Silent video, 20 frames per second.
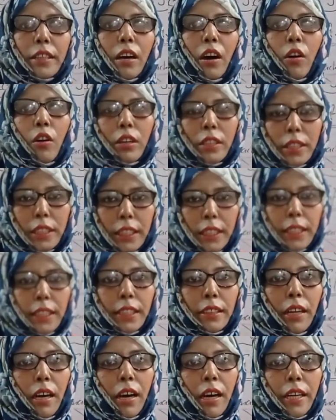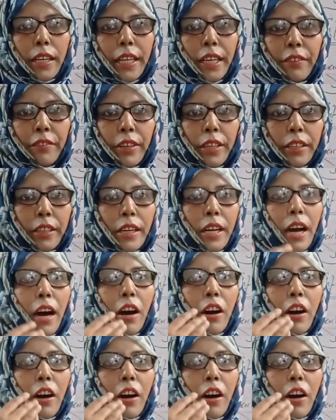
the authors are giving